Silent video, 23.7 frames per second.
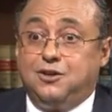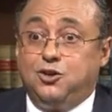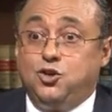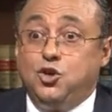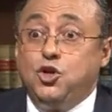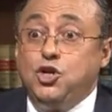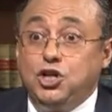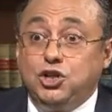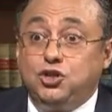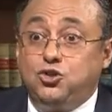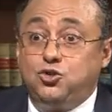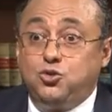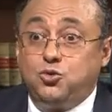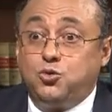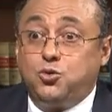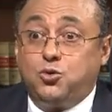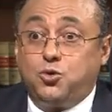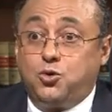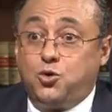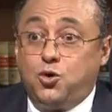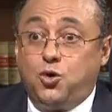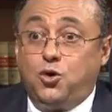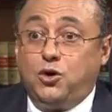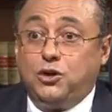You need to
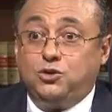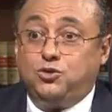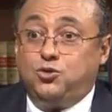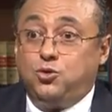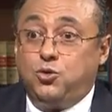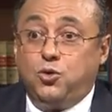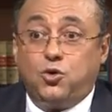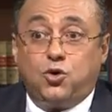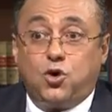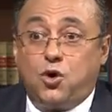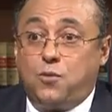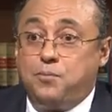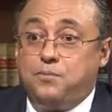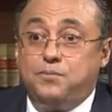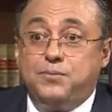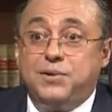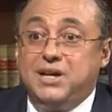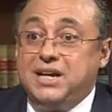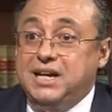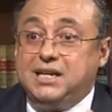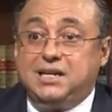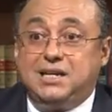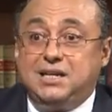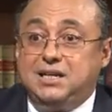go into a
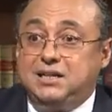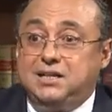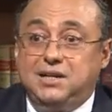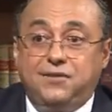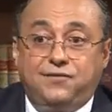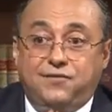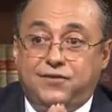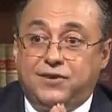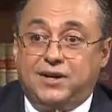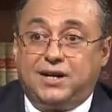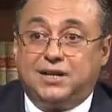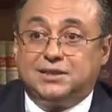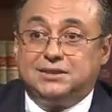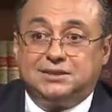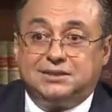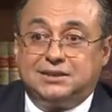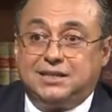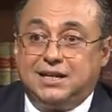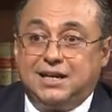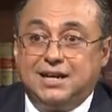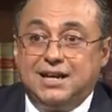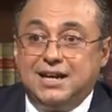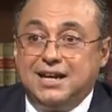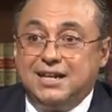completely
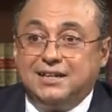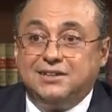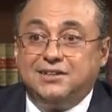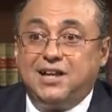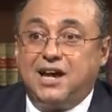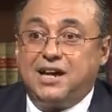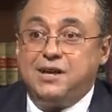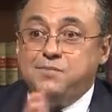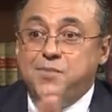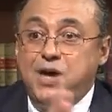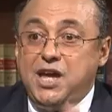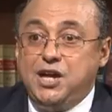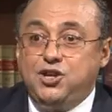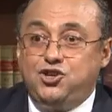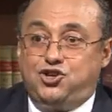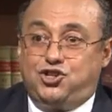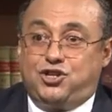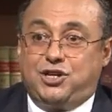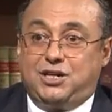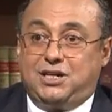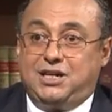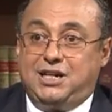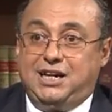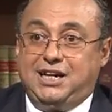different
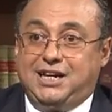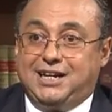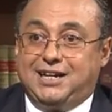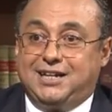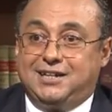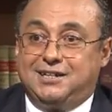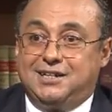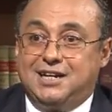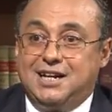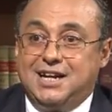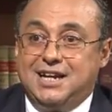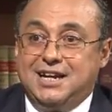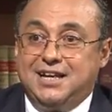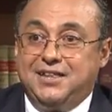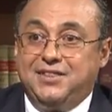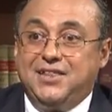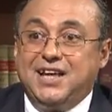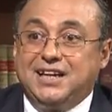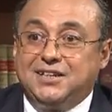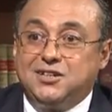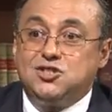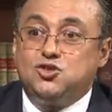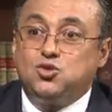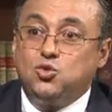dimension here.
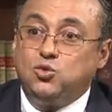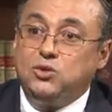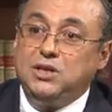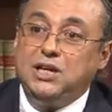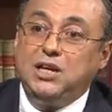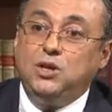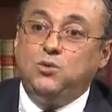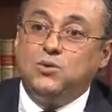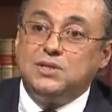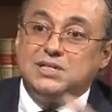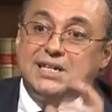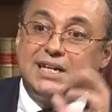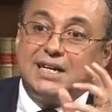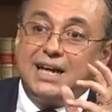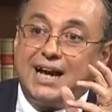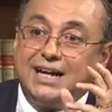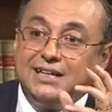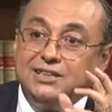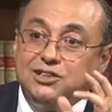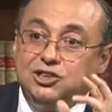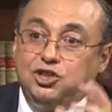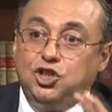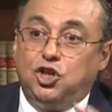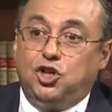That is to deal with an
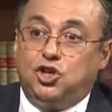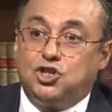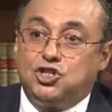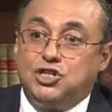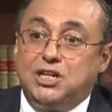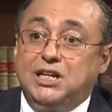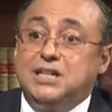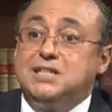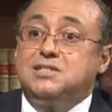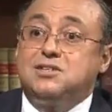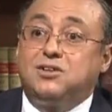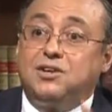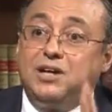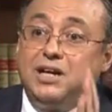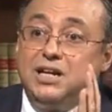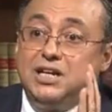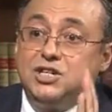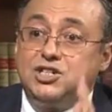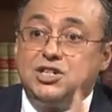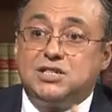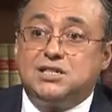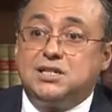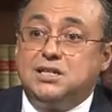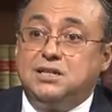ideology. It's a
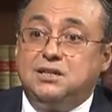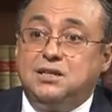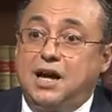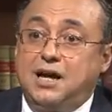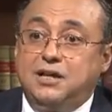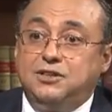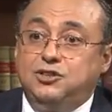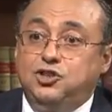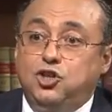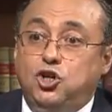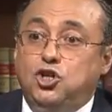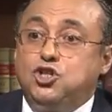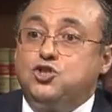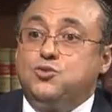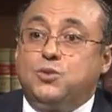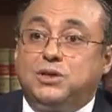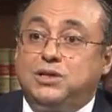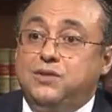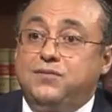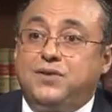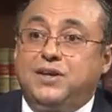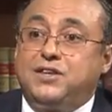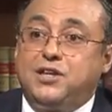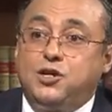religious ideology,
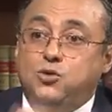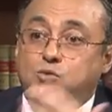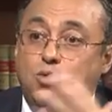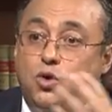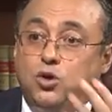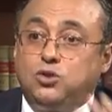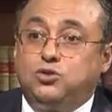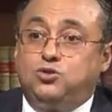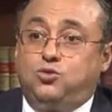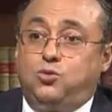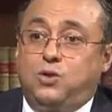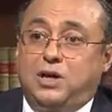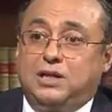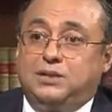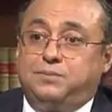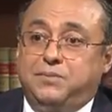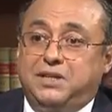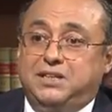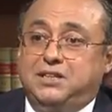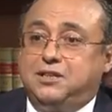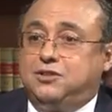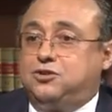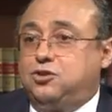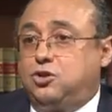whatever they want to
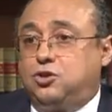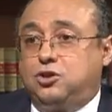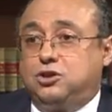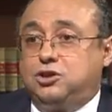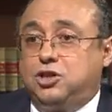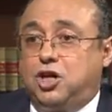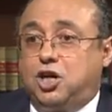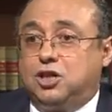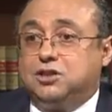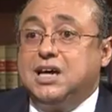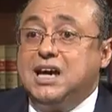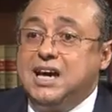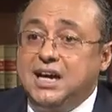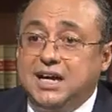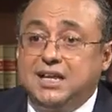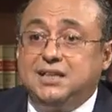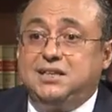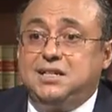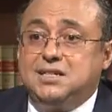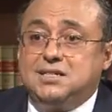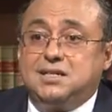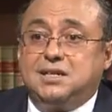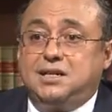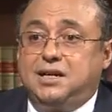admit it or not.
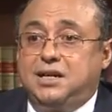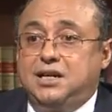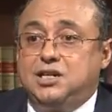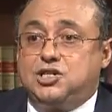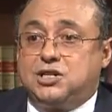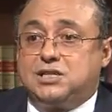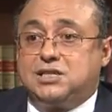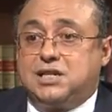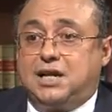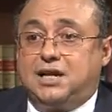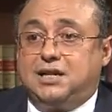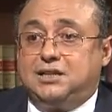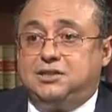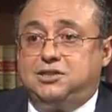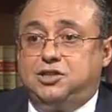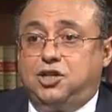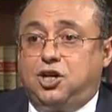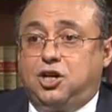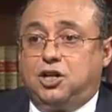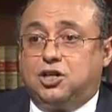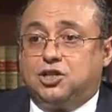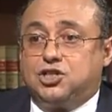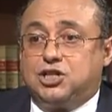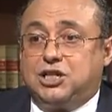It is a religious
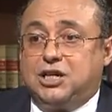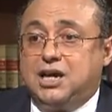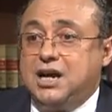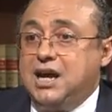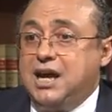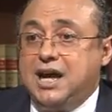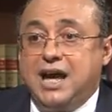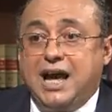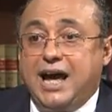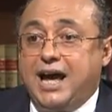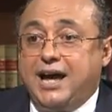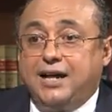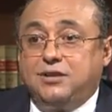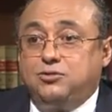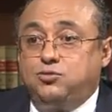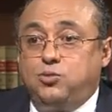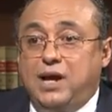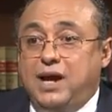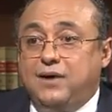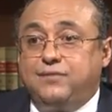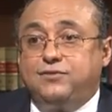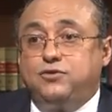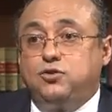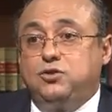ideology, and
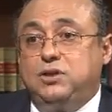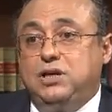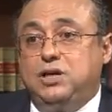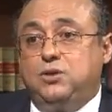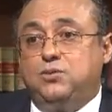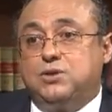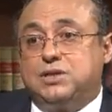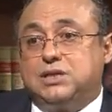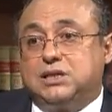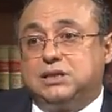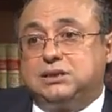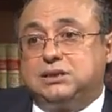we have to deal with